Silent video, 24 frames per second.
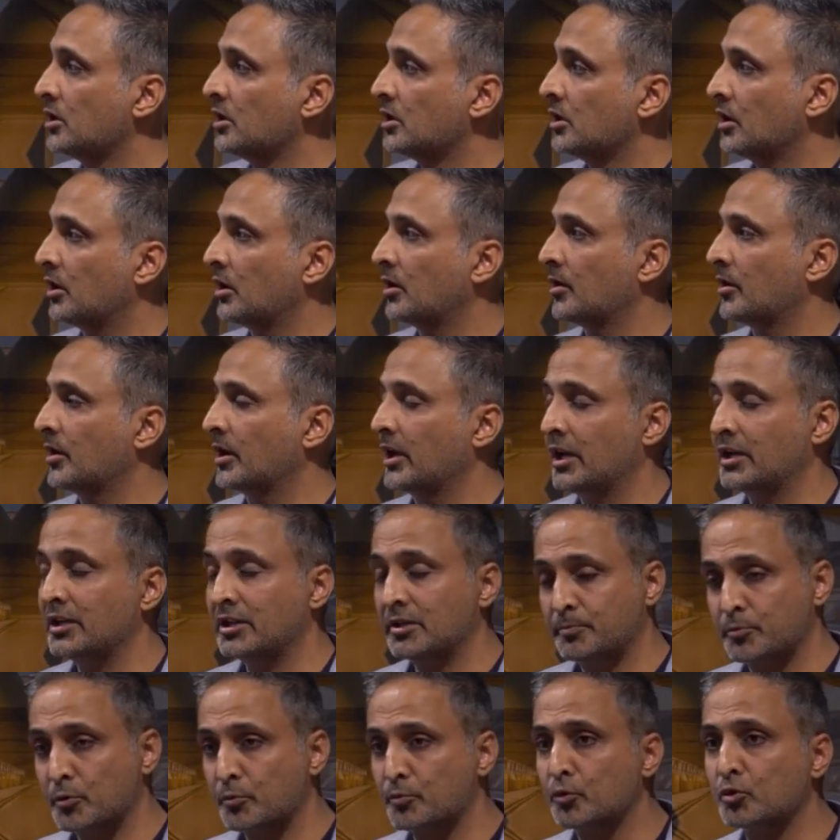and
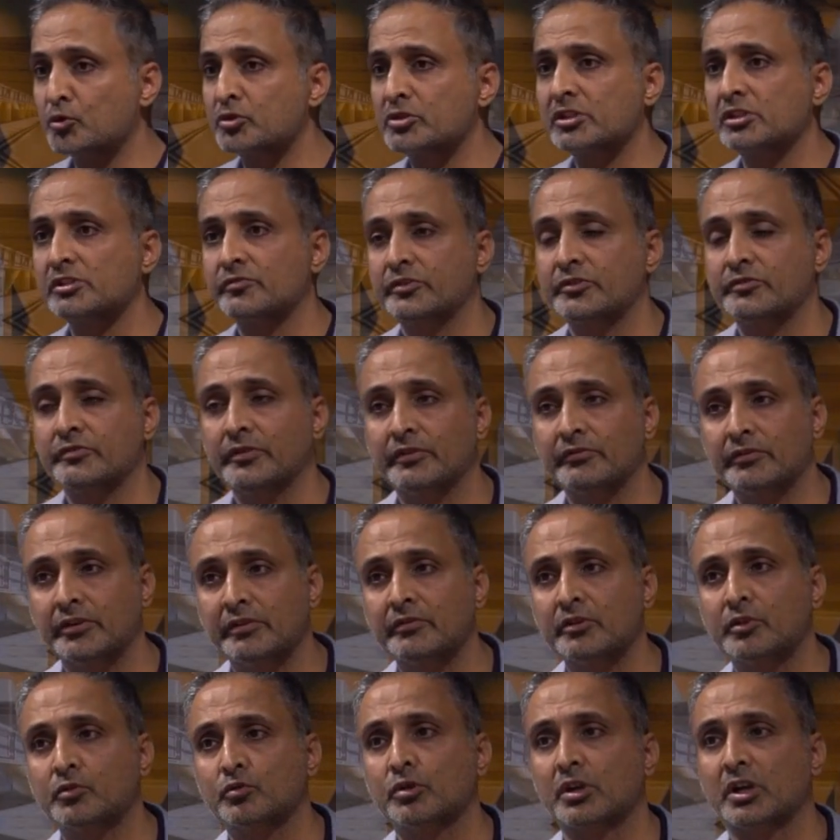the proposals which we have
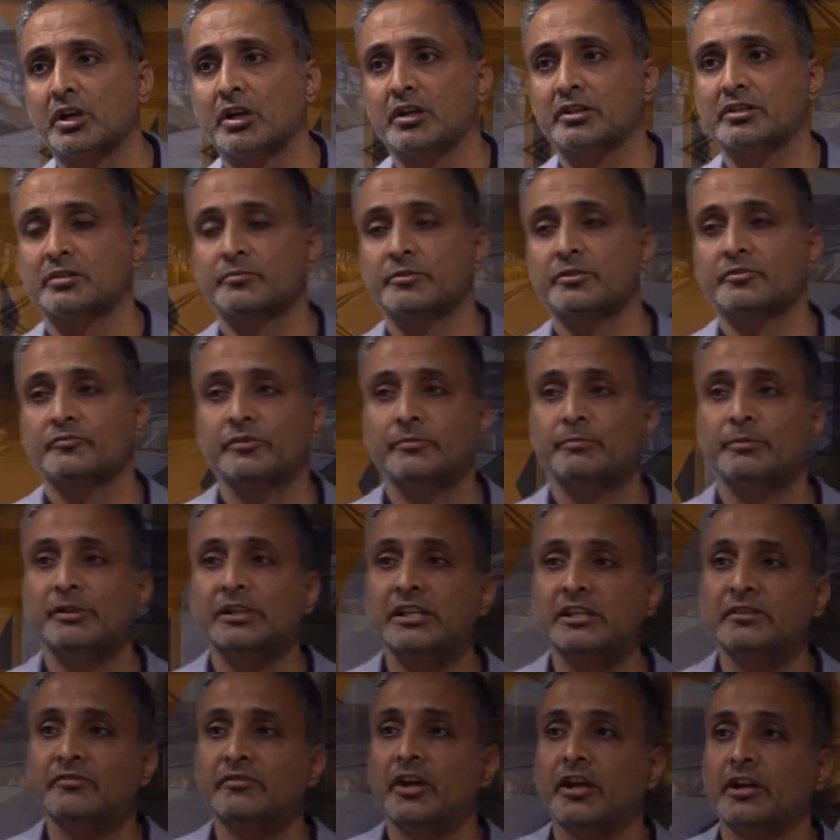given to the customers, we
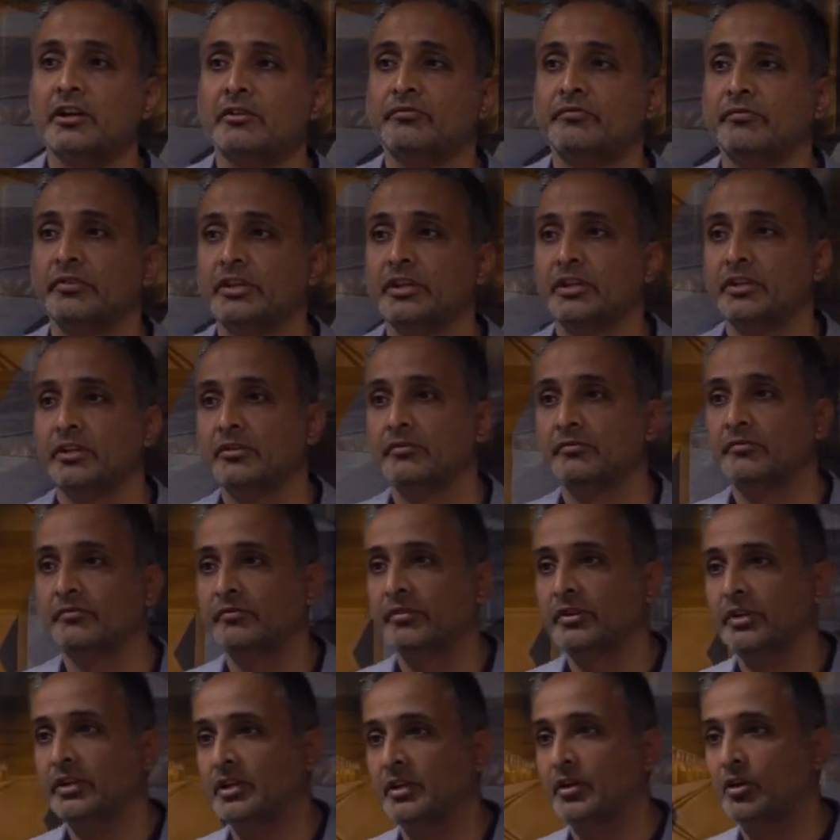believe that if
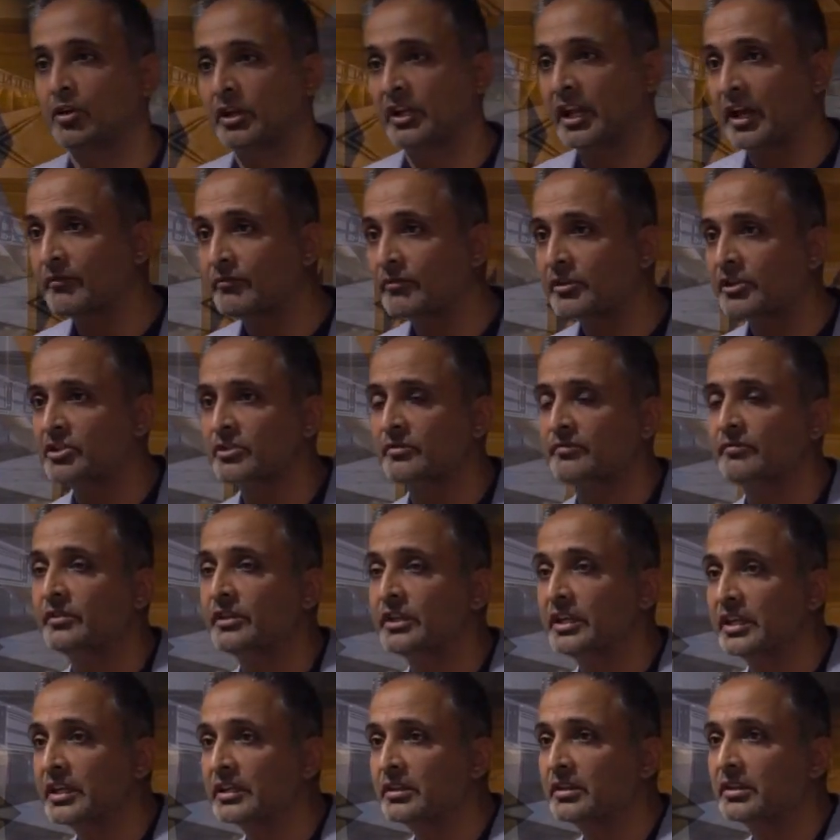we on an average, if we
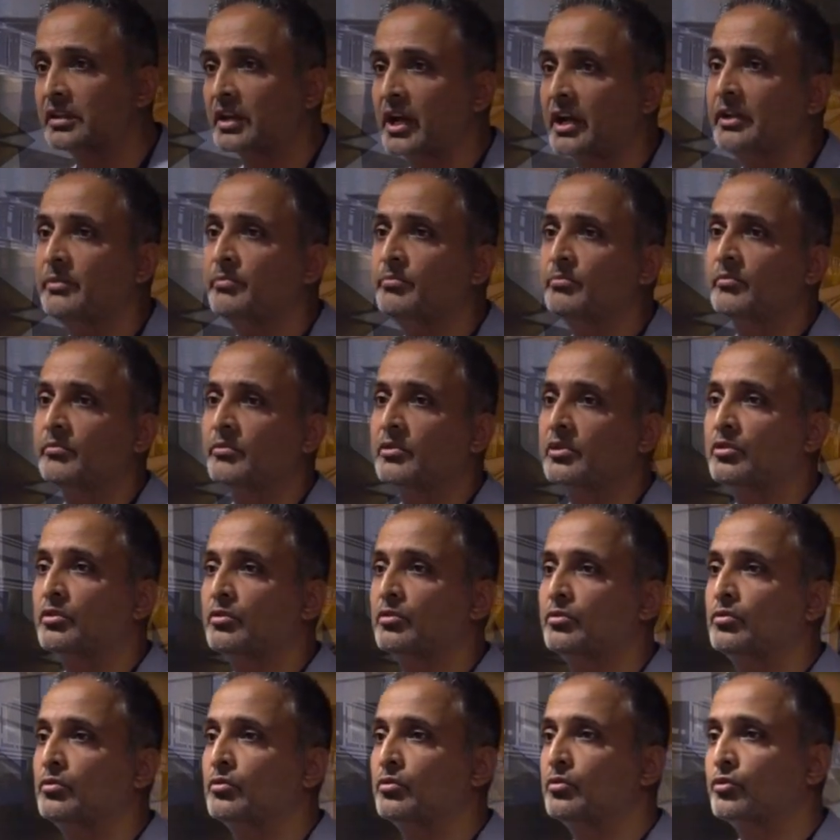take the time
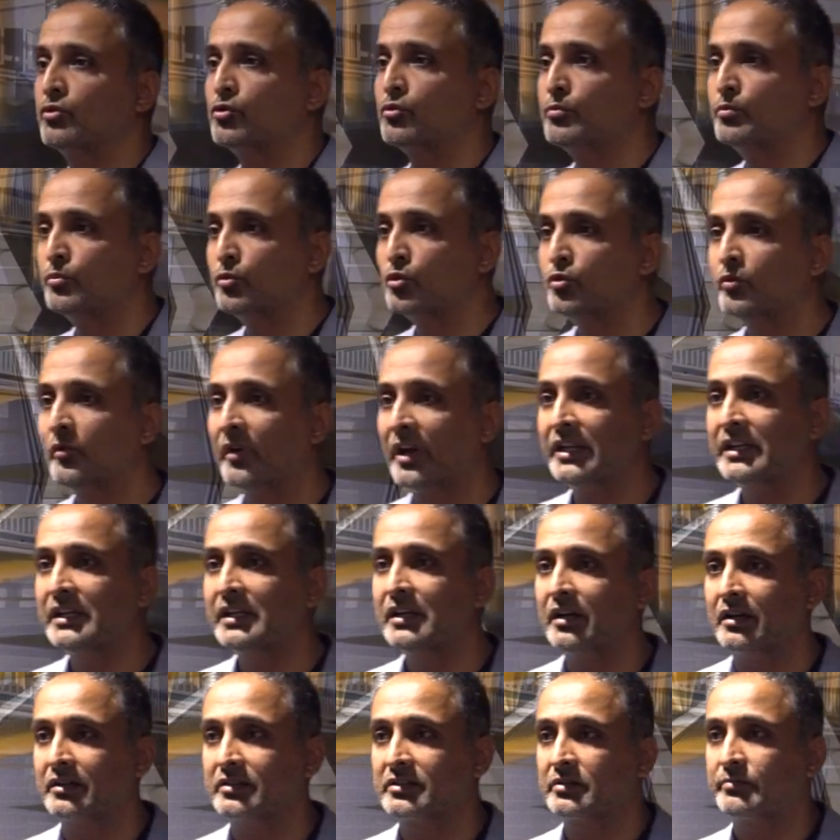to move any
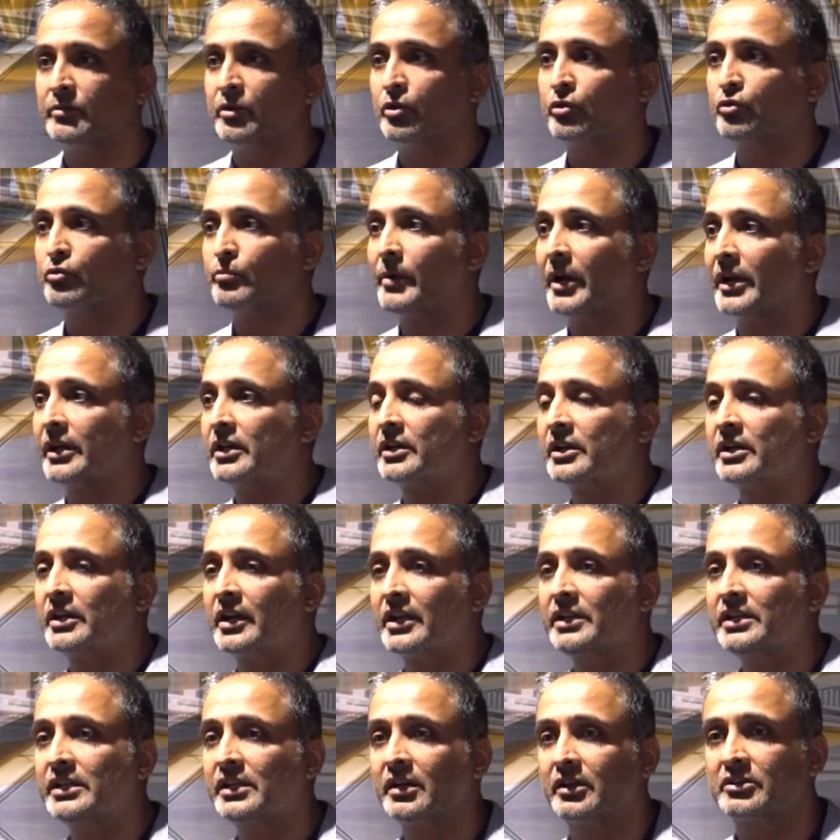customer or to migrate
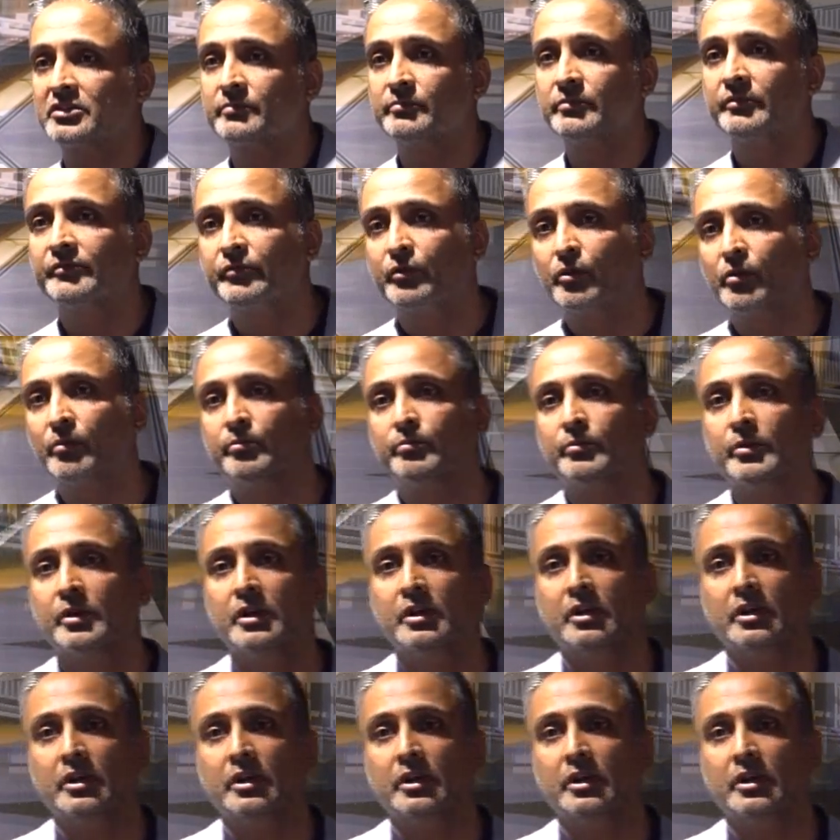any customer from